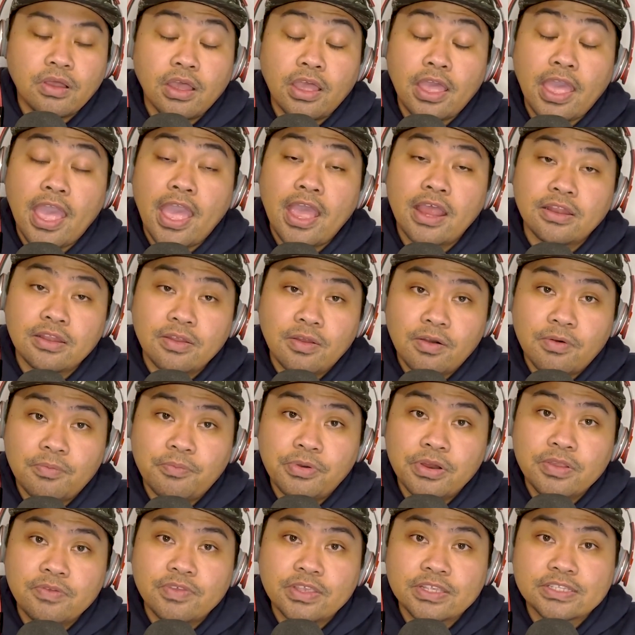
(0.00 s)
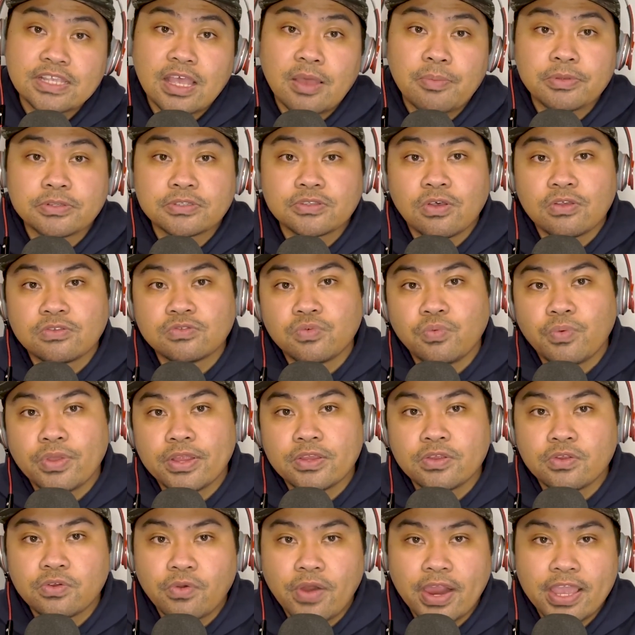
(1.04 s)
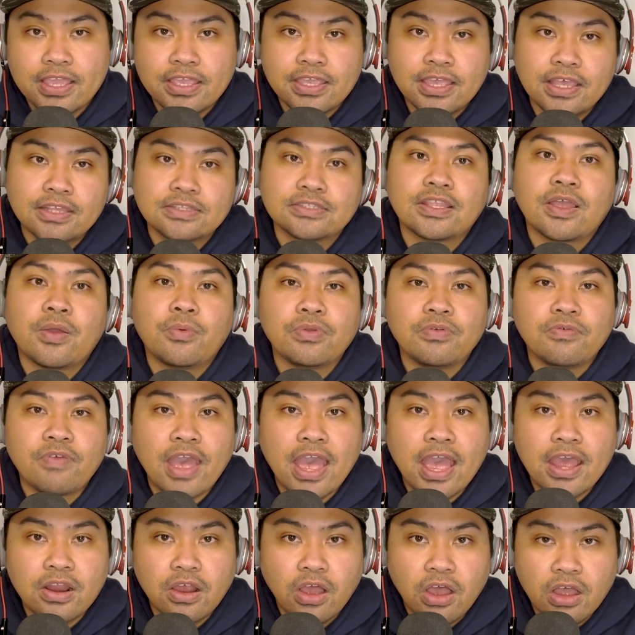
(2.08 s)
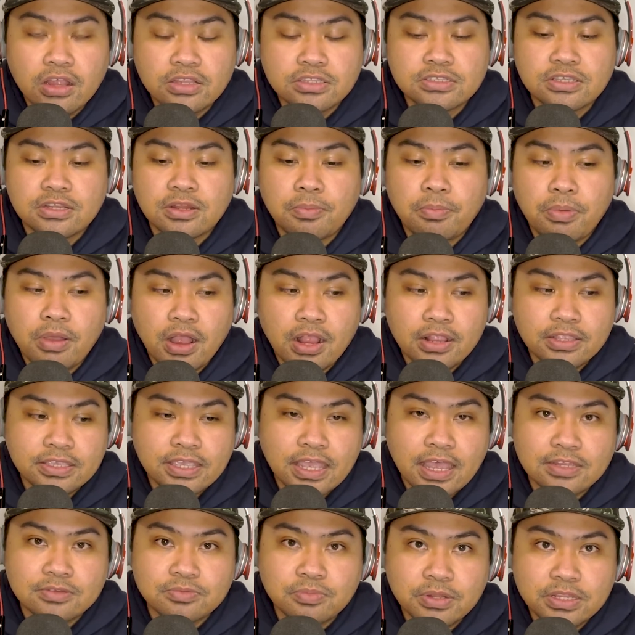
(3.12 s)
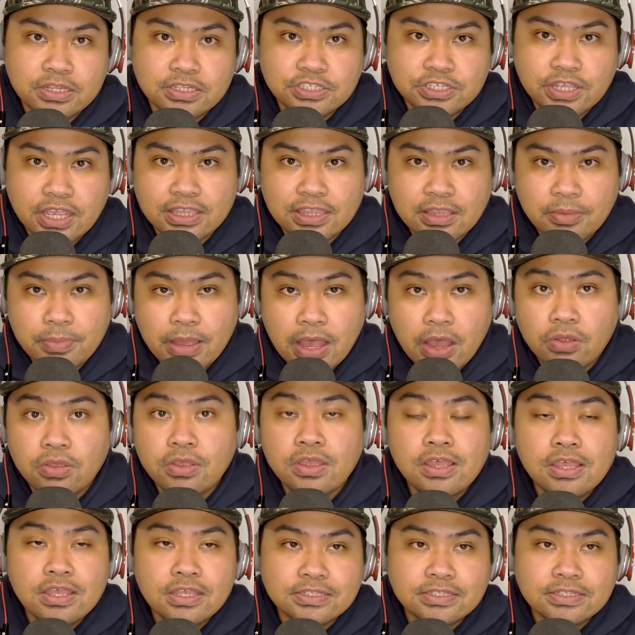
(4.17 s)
and our previous episodes with great guests that we've had on to the podcast. Please check them out.